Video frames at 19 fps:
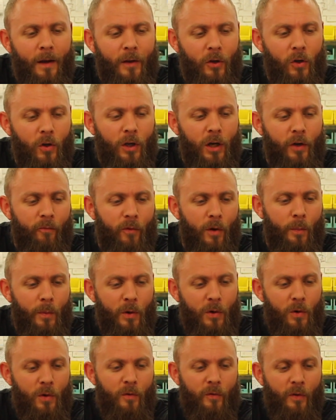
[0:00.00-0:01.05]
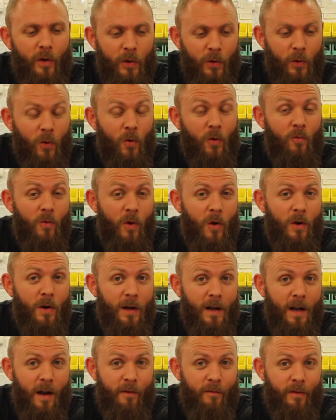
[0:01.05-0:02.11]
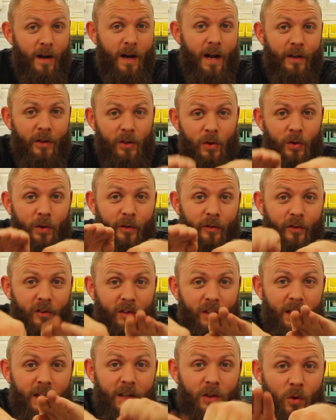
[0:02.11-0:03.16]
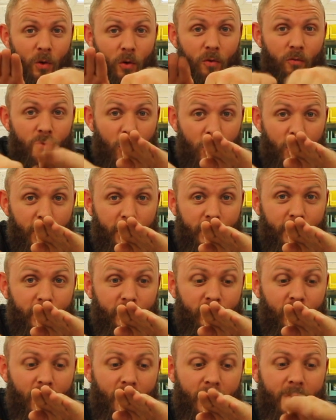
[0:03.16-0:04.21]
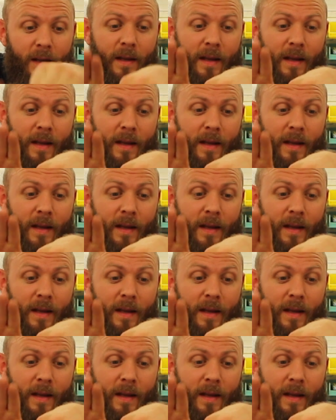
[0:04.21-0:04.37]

You can remove your rocker cover and you can see your rockers,